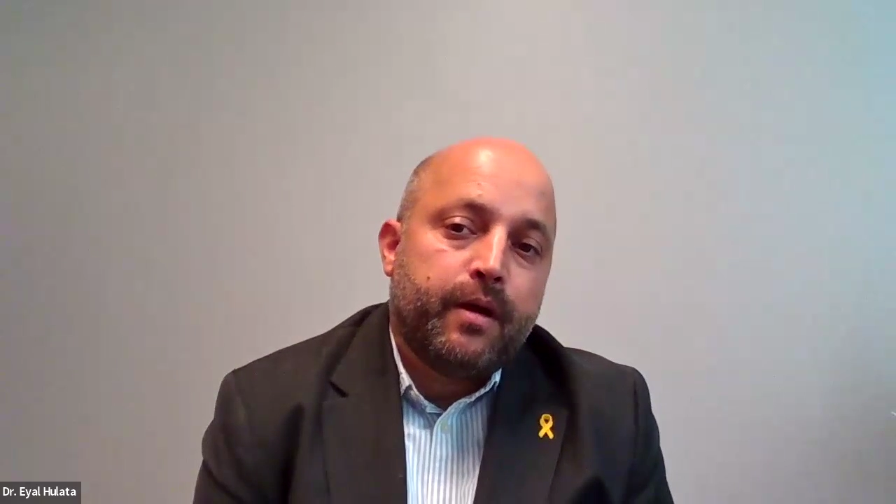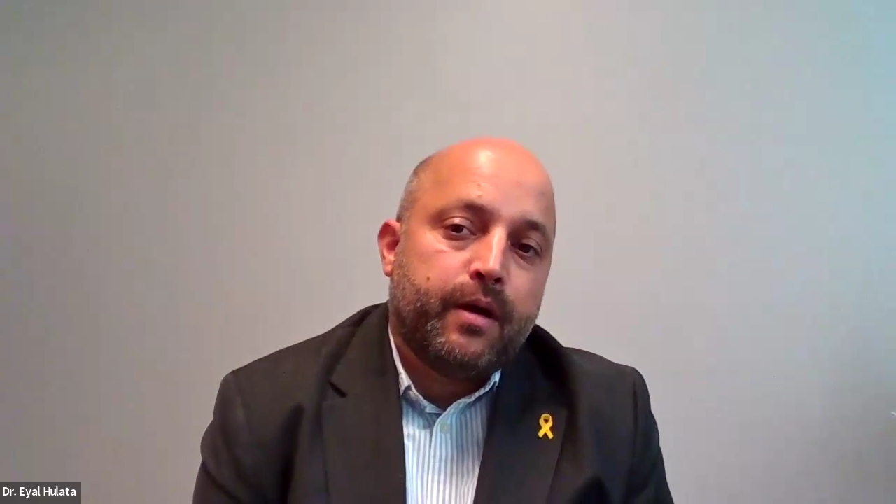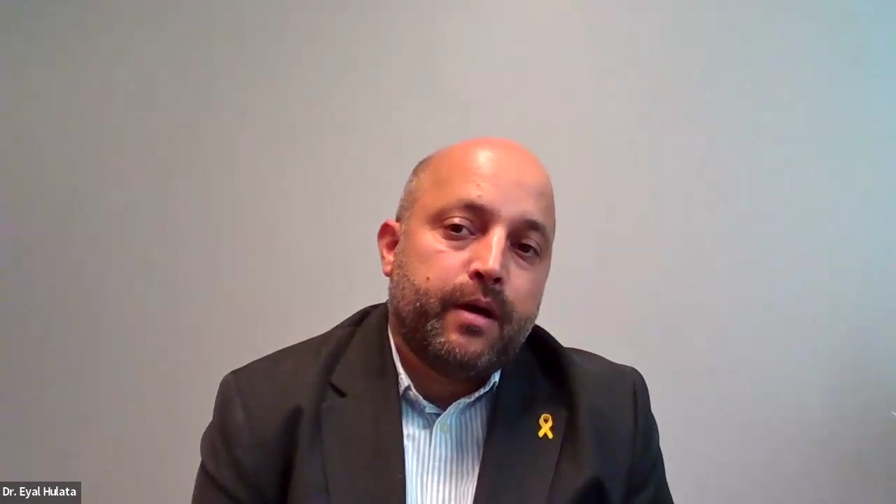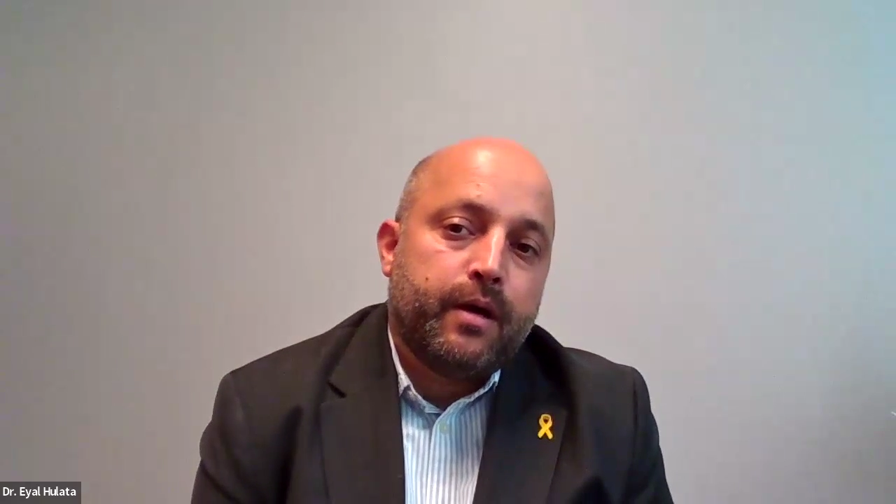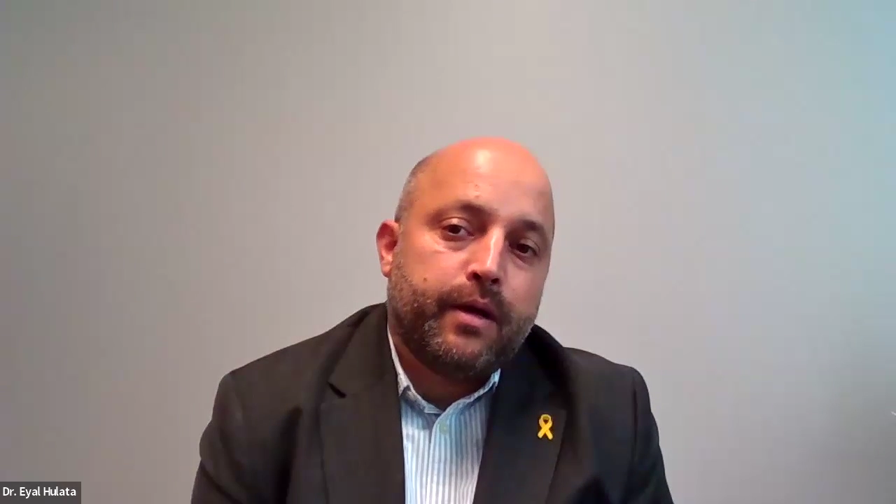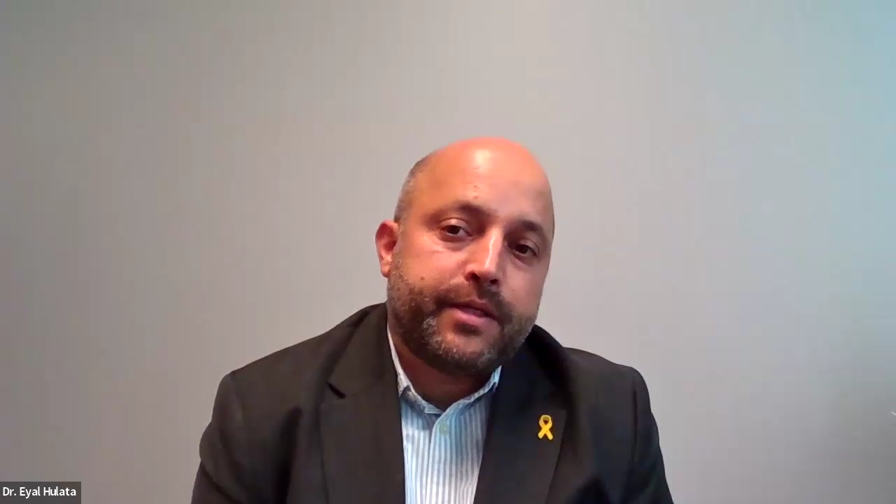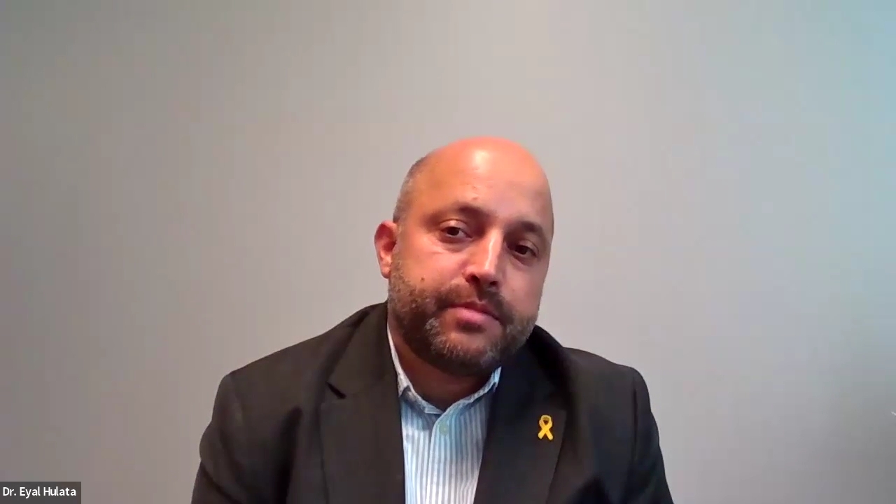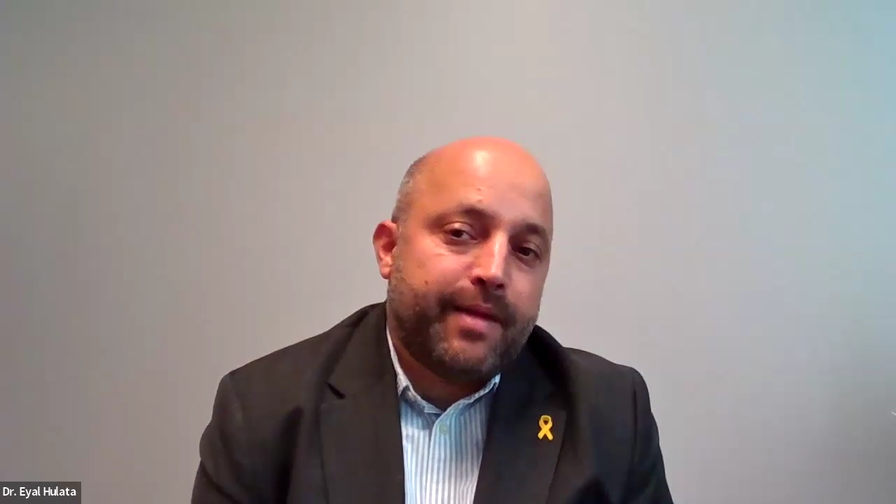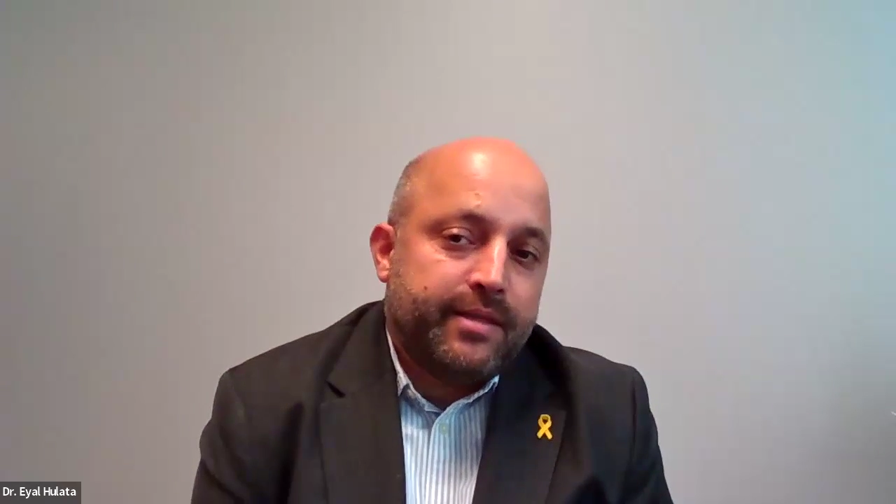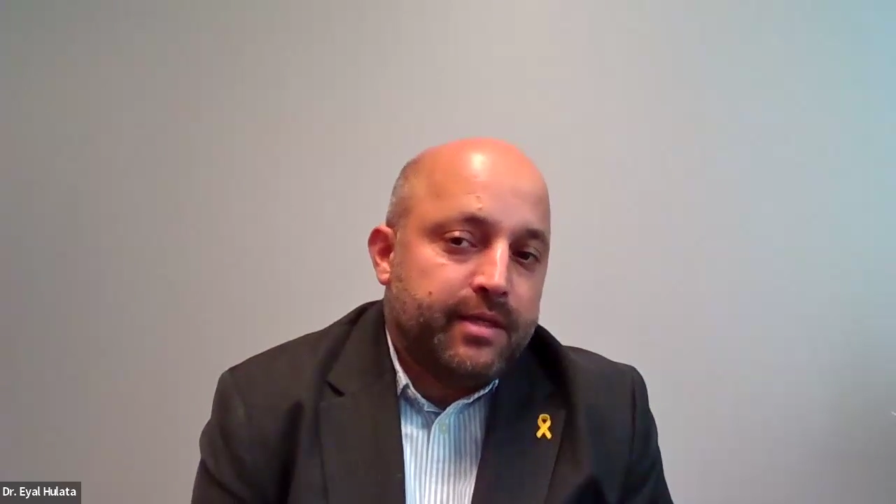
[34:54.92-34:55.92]

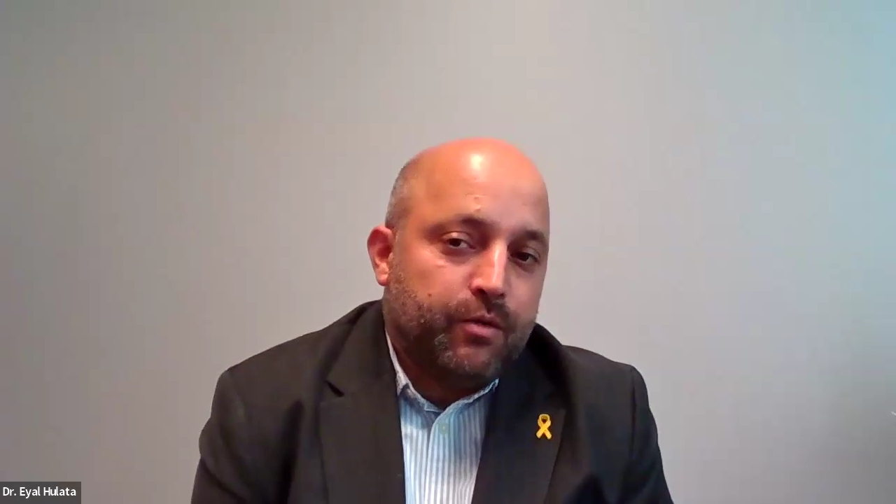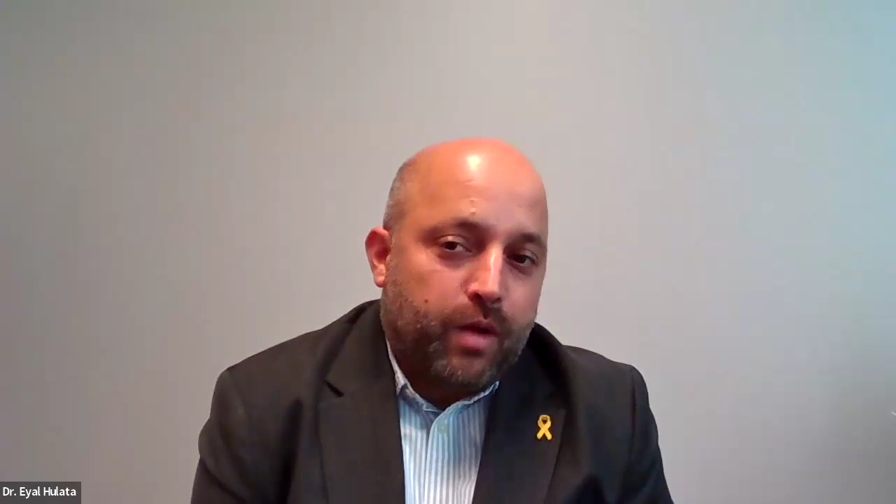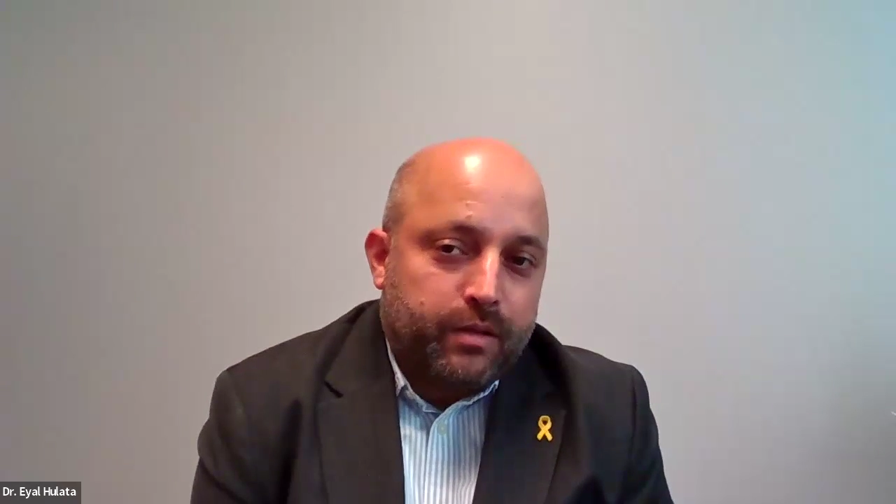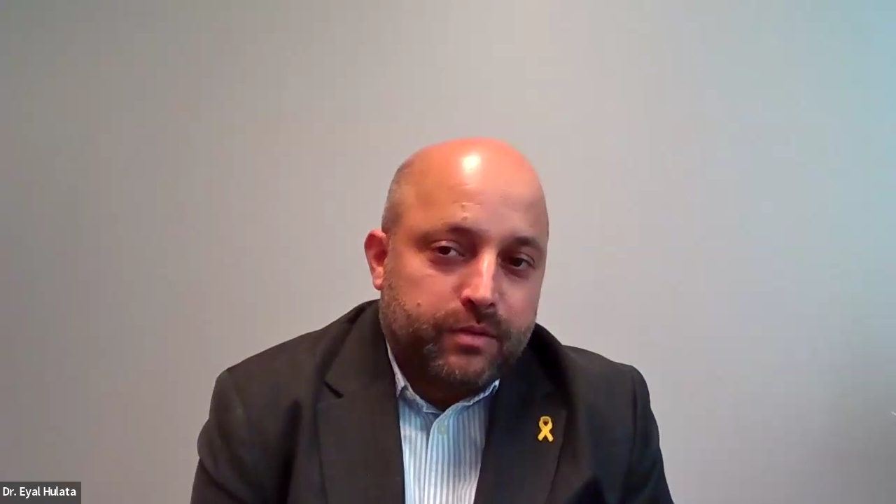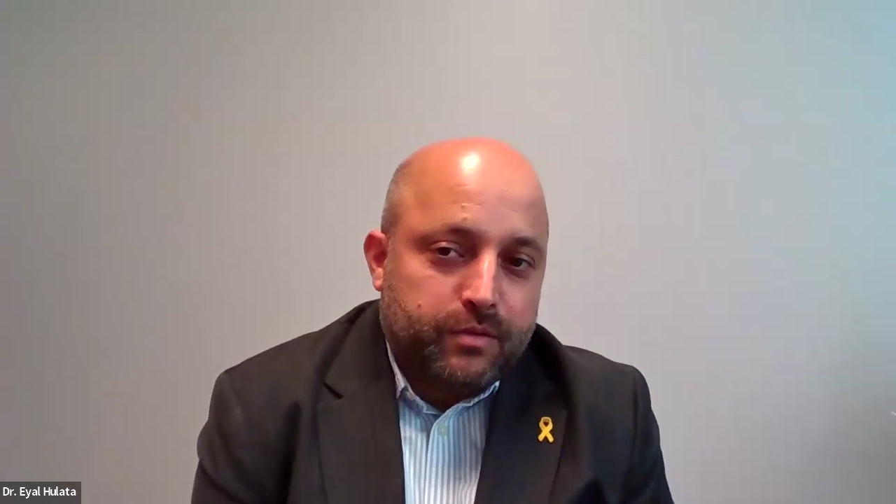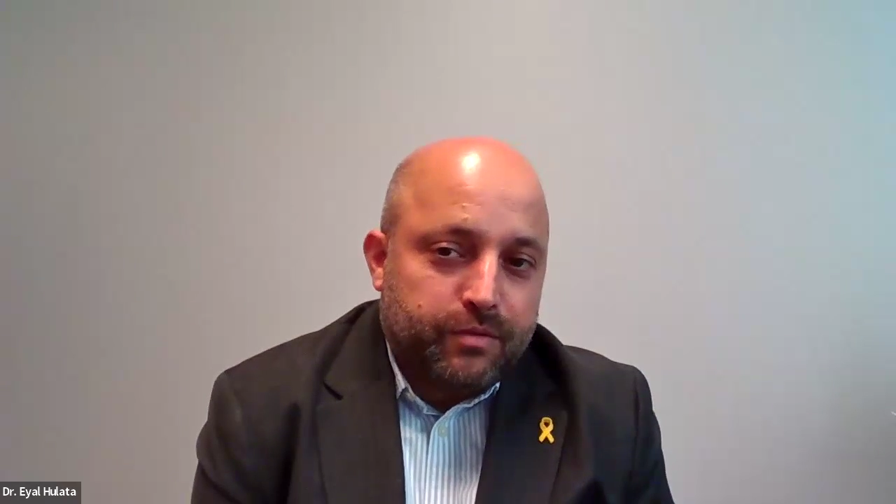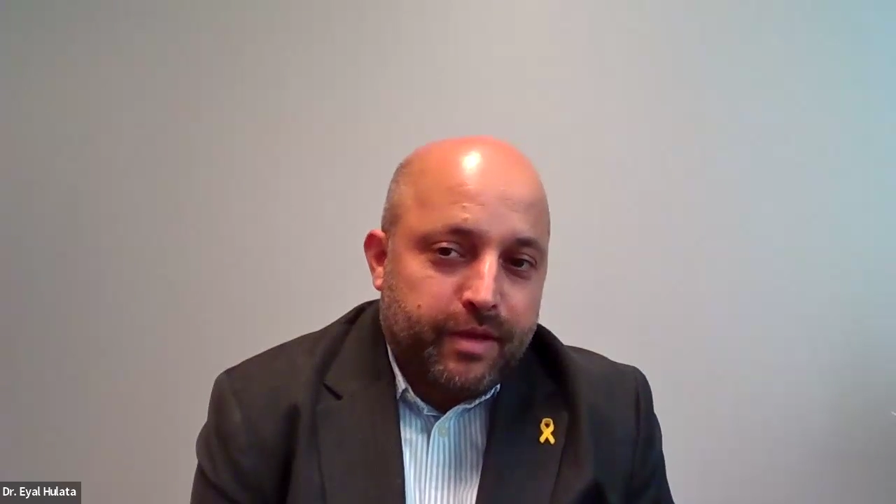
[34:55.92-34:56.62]
Hezbollah didn't want